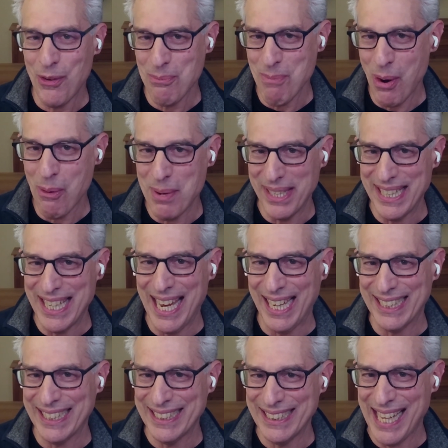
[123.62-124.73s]
moment
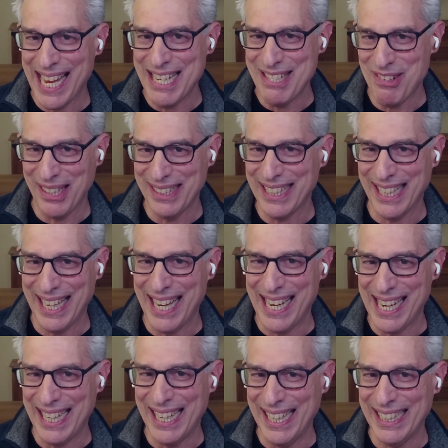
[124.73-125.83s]
yet in agentic
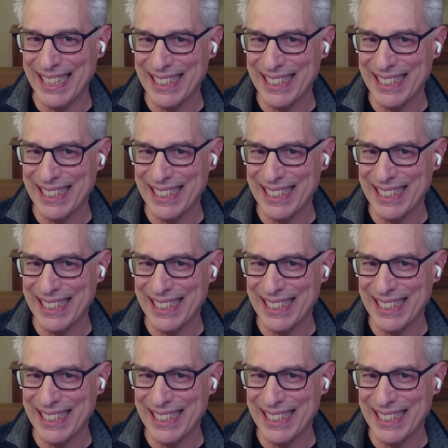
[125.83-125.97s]
AI.